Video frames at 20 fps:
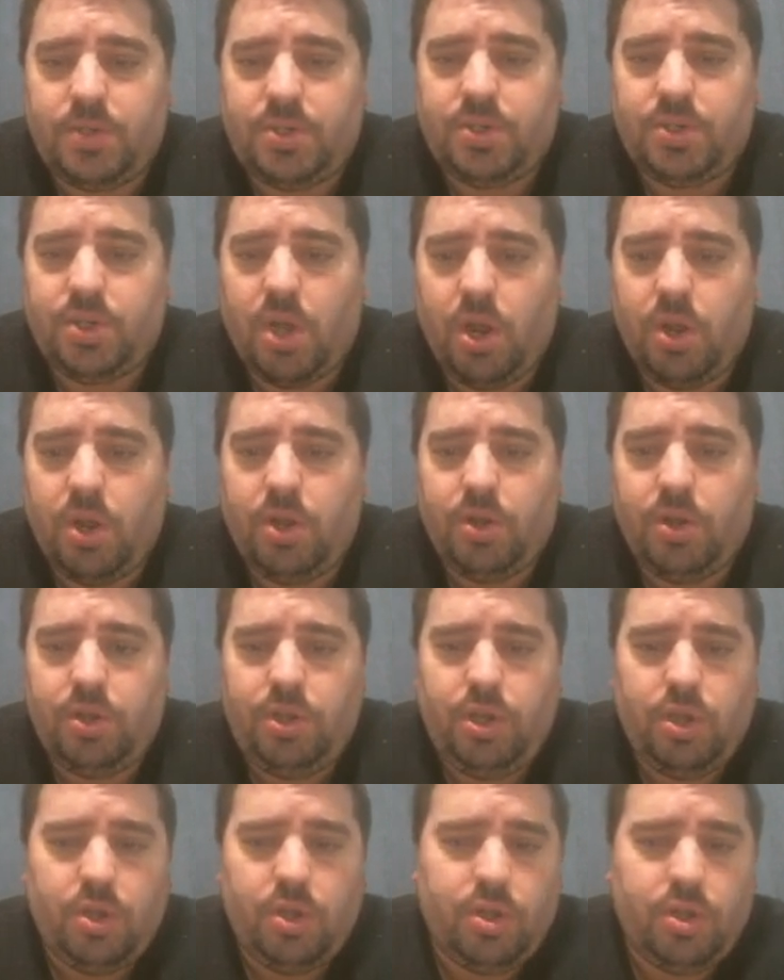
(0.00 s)
So
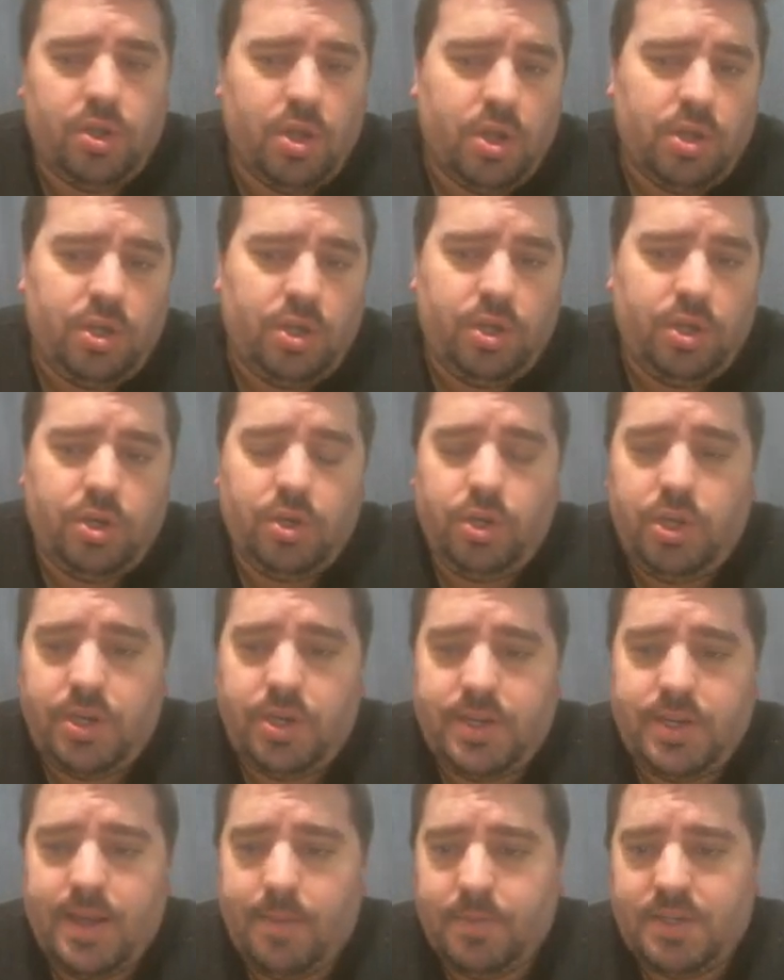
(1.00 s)
you do your
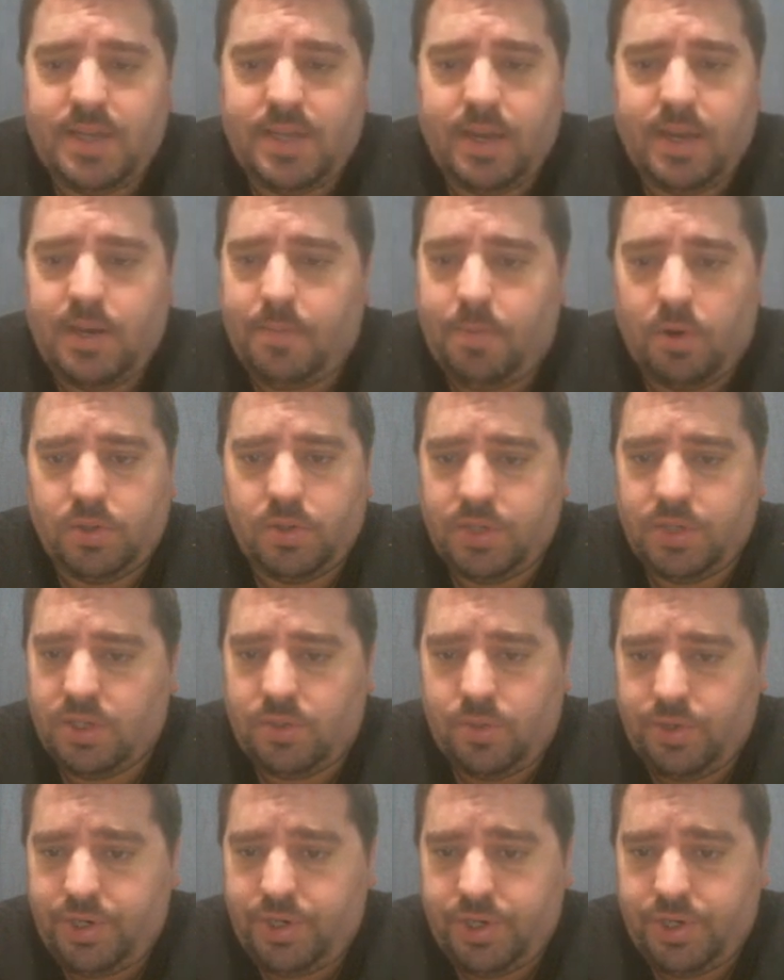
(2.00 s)
10%
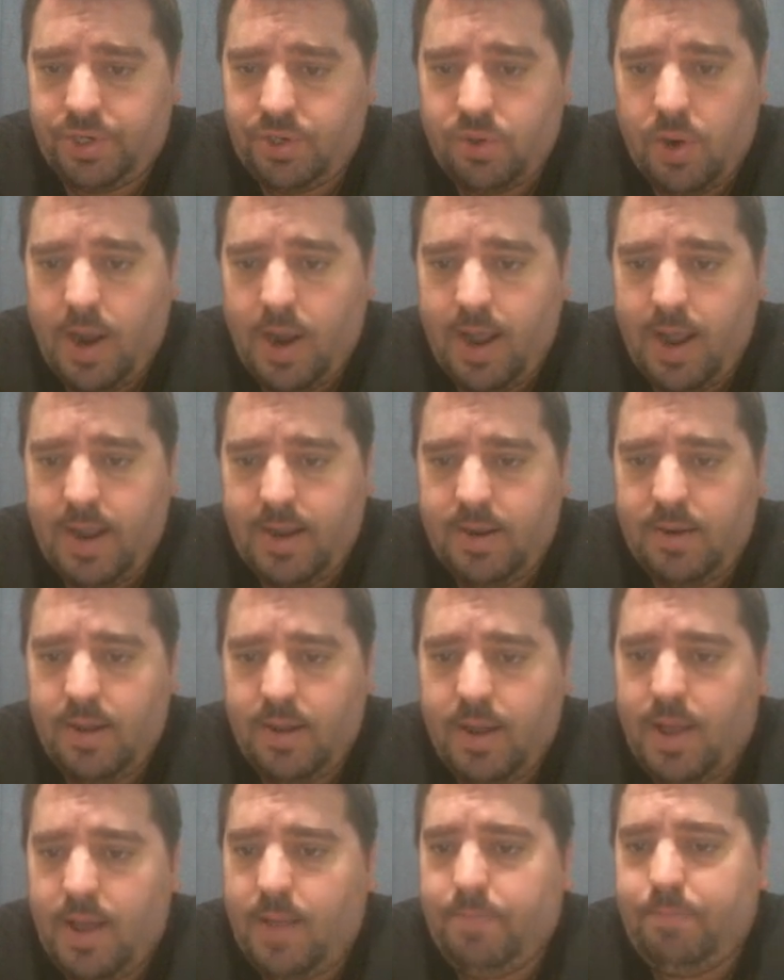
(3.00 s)
deposits, which is great,
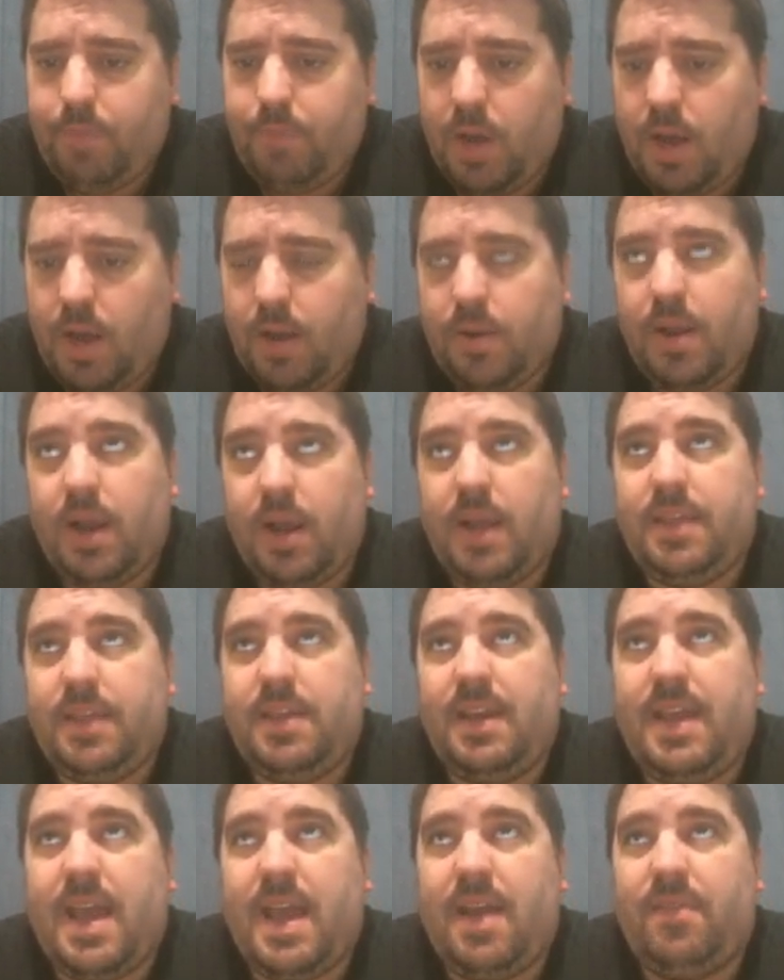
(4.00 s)
but I
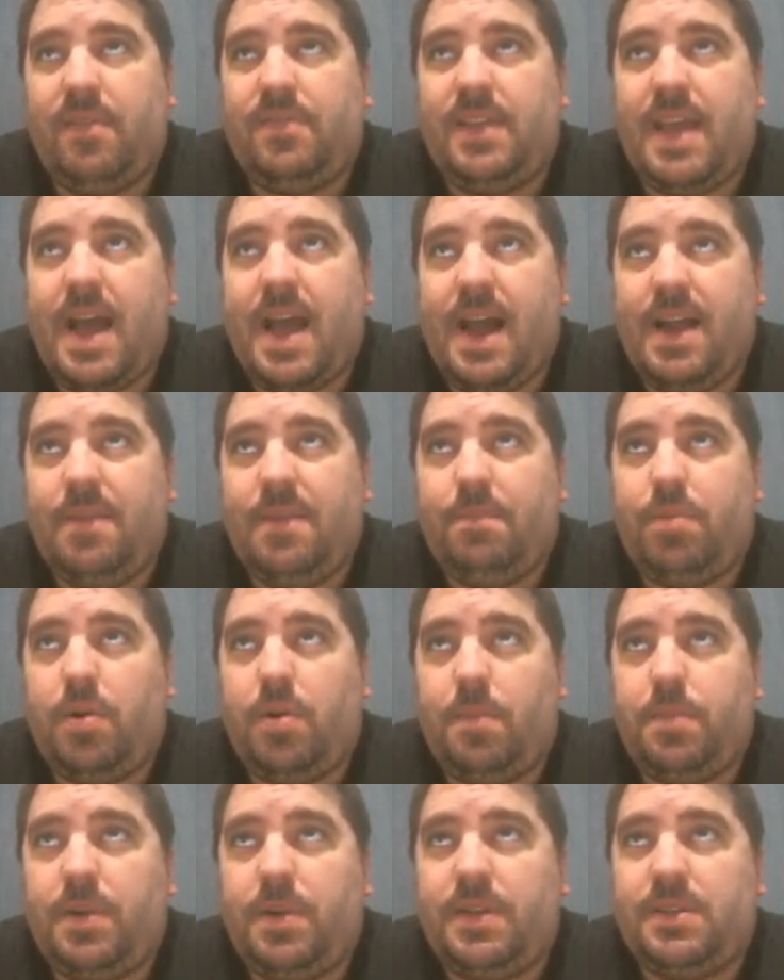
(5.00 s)
think out of the 8
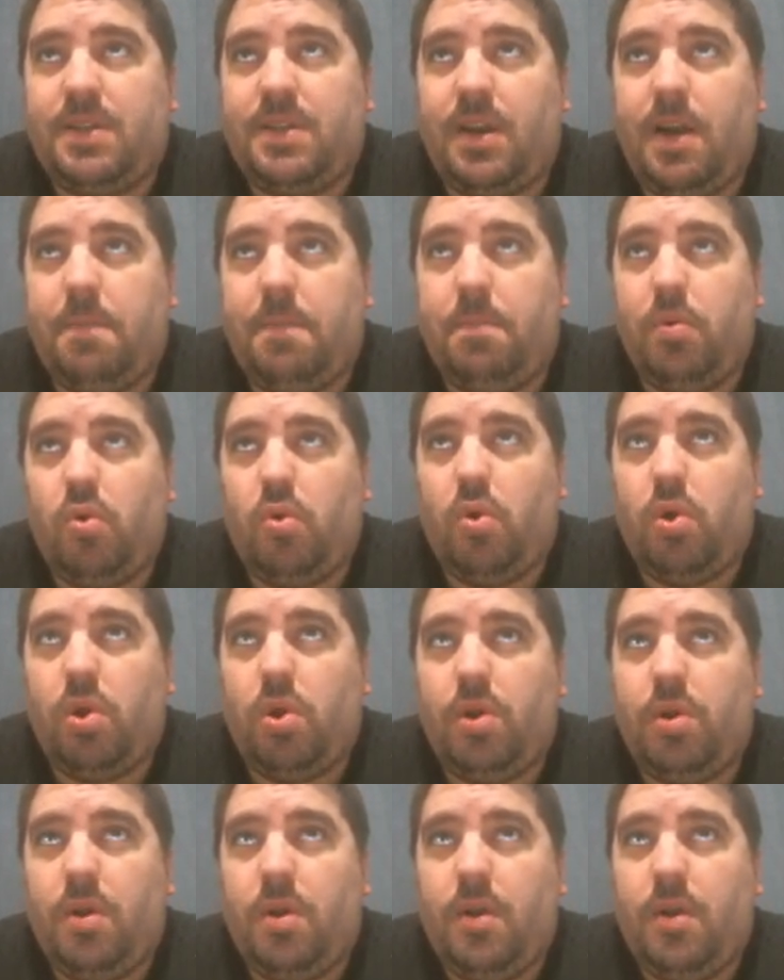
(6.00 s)
properties that I bought,